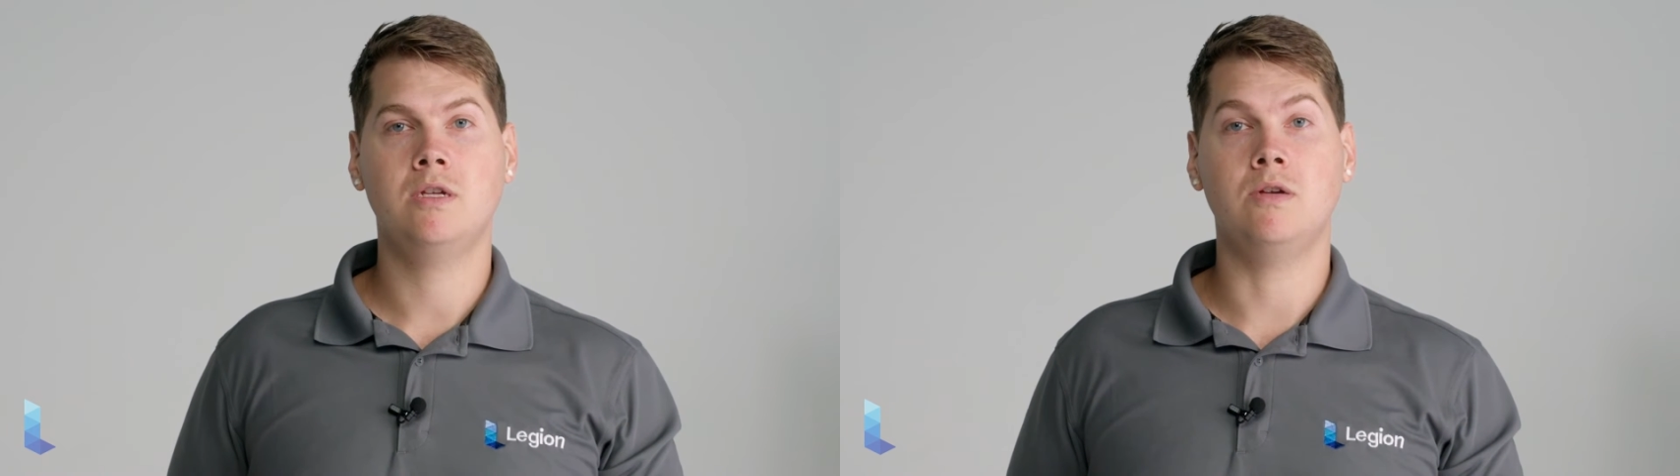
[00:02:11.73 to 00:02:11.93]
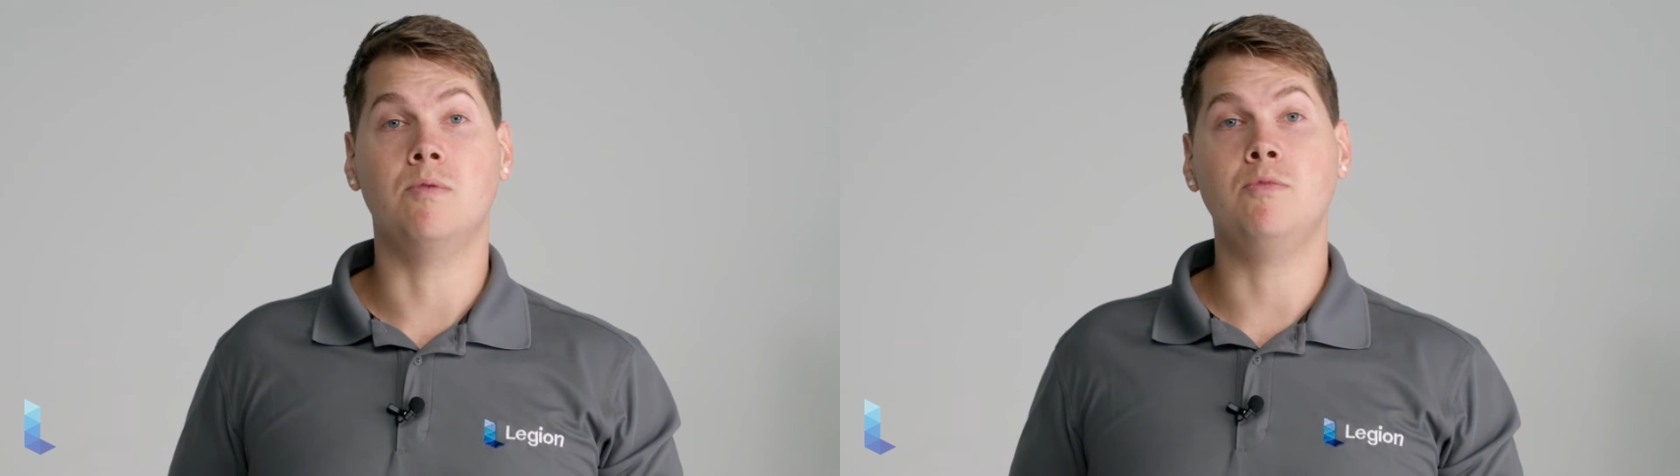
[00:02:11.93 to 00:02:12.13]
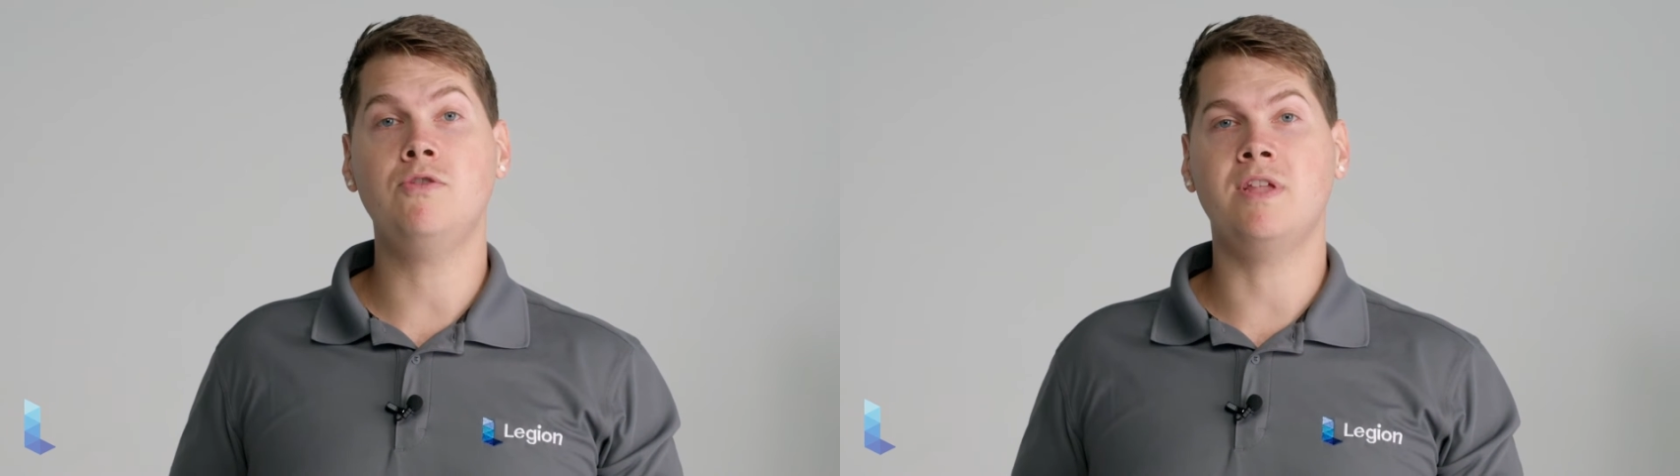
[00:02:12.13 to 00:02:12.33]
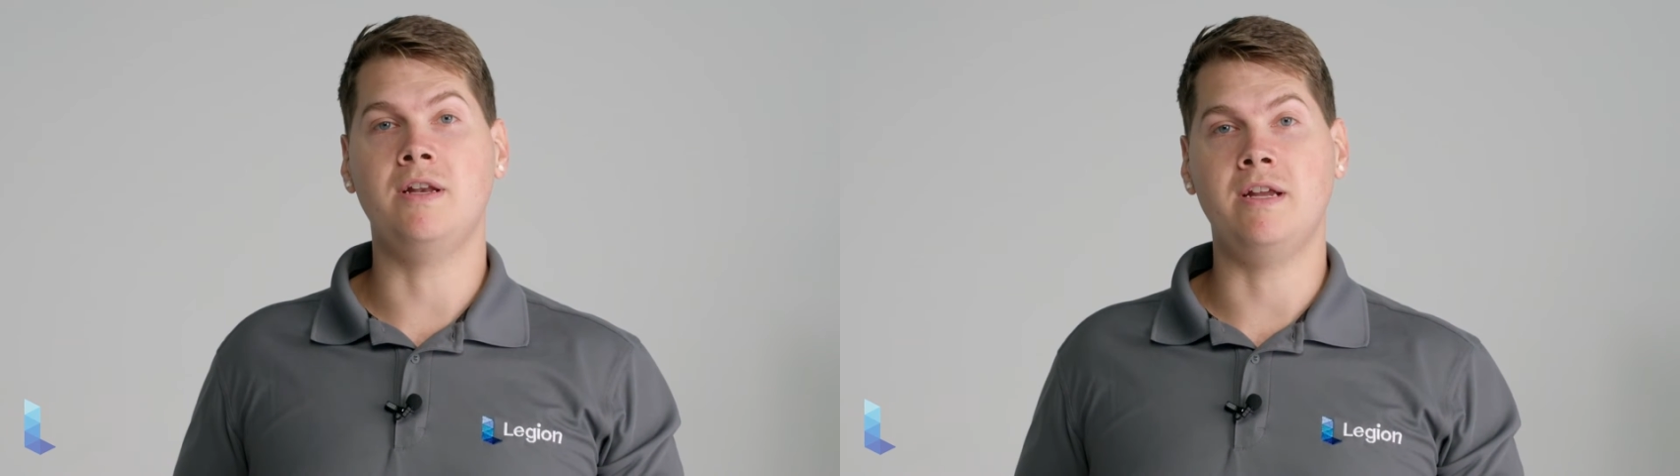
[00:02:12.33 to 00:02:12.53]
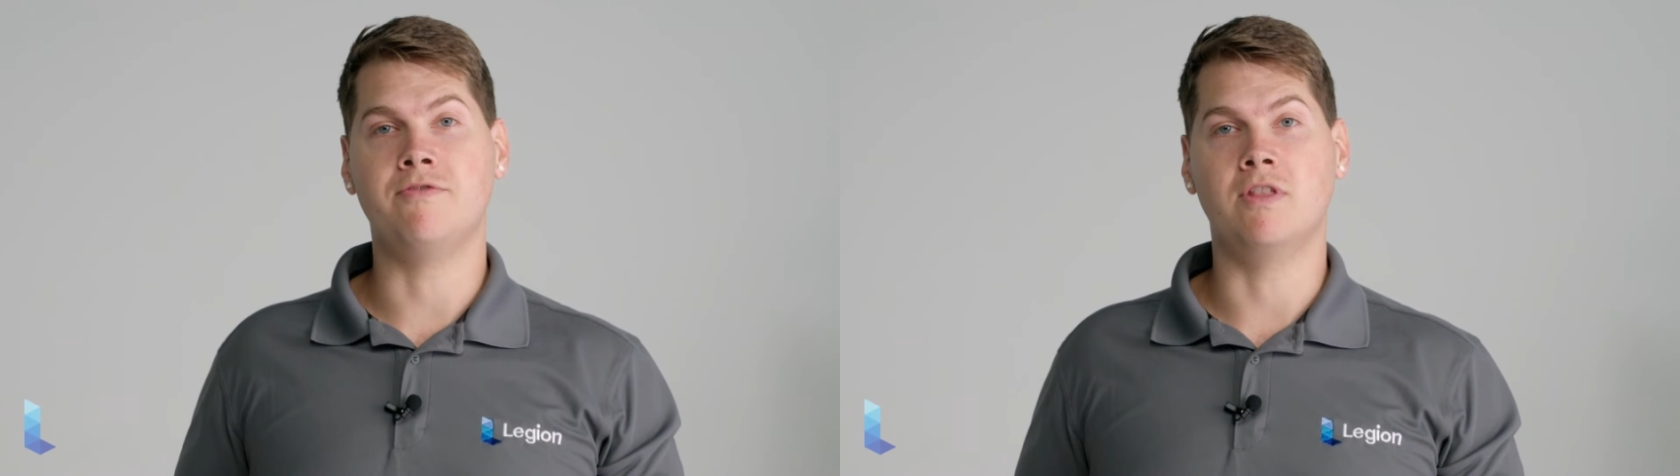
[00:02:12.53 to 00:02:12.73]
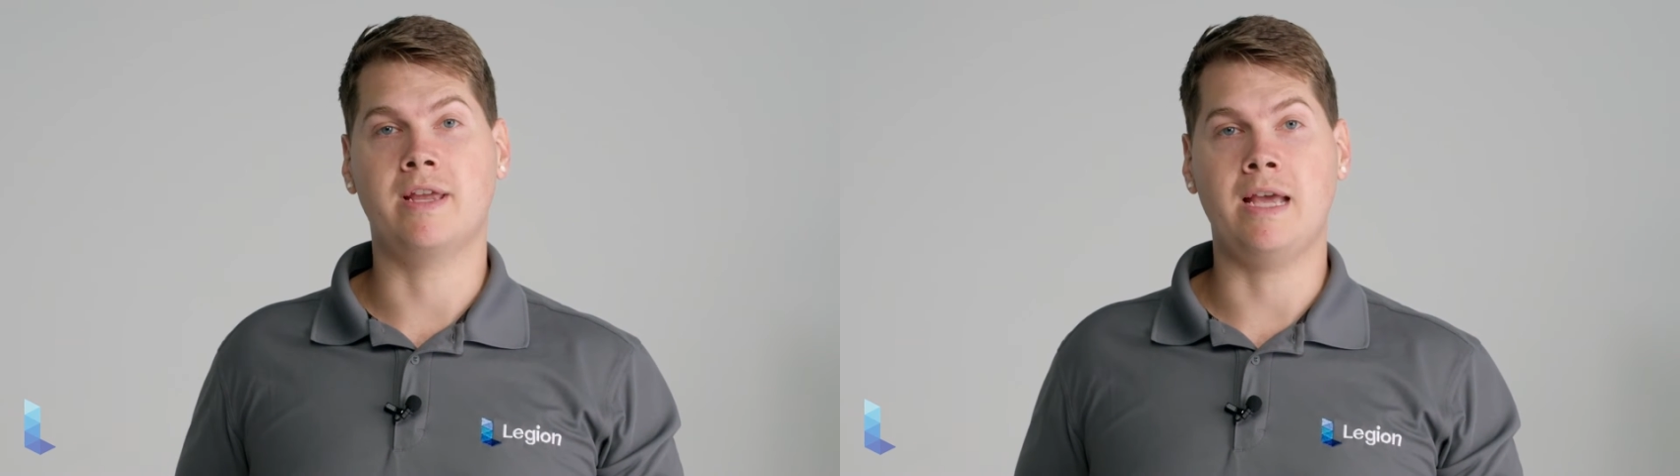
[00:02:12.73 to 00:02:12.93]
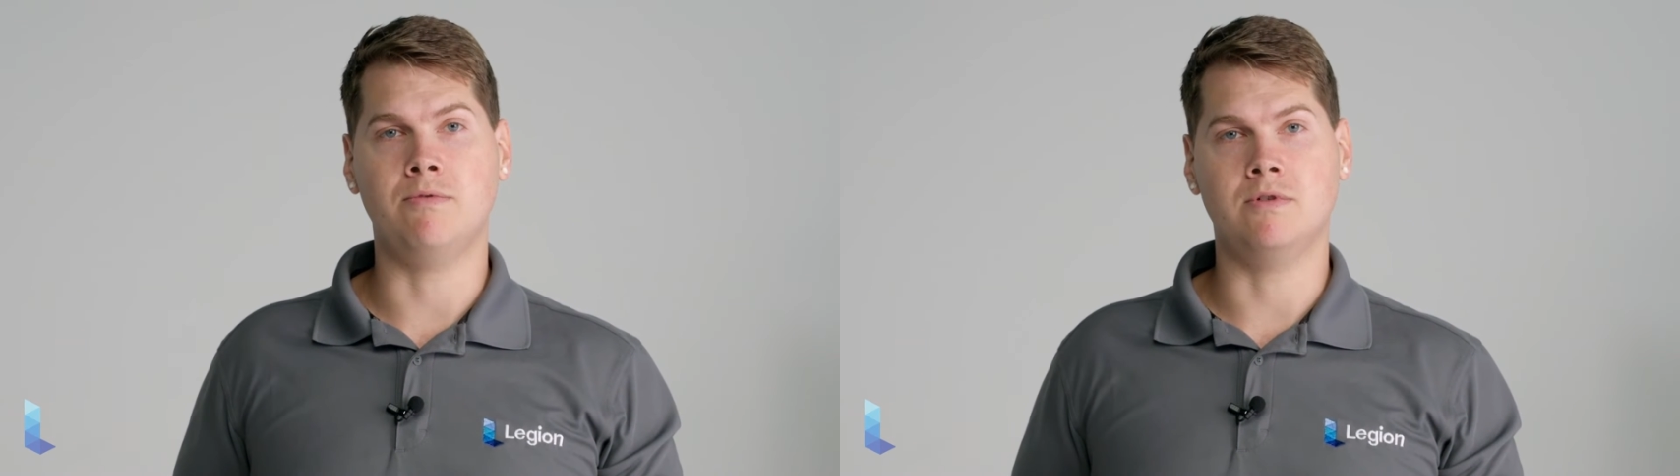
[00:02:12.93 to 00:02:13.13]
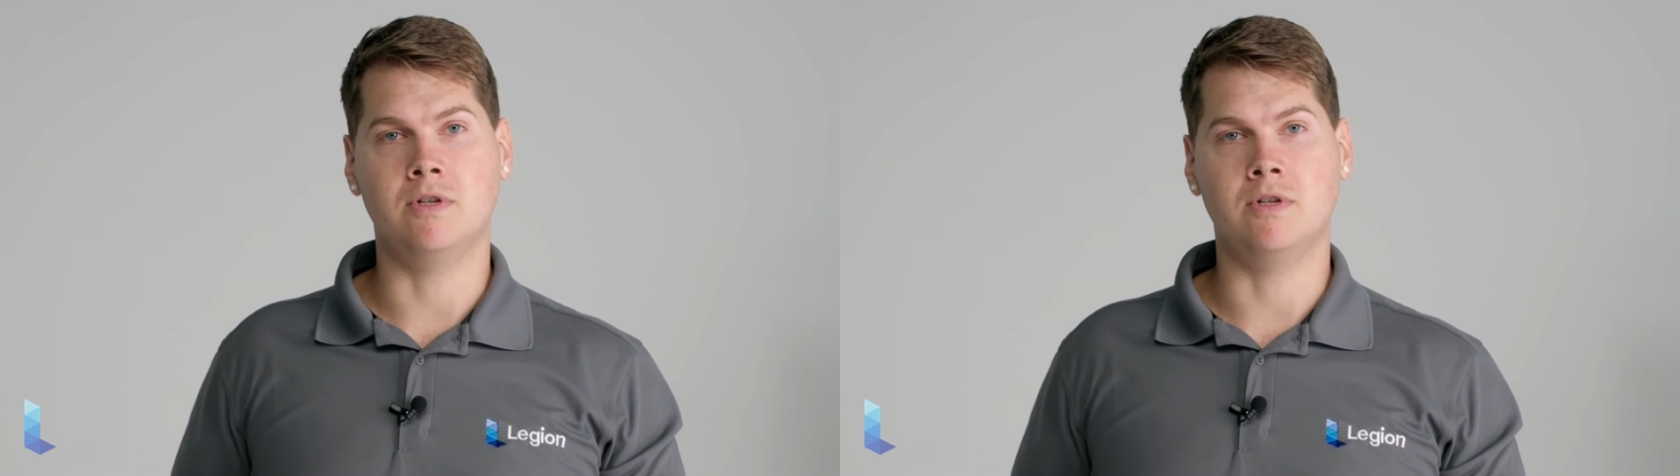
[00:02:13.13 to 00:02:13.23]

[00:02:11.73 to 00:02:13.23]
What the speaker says: you're removing the need for the cable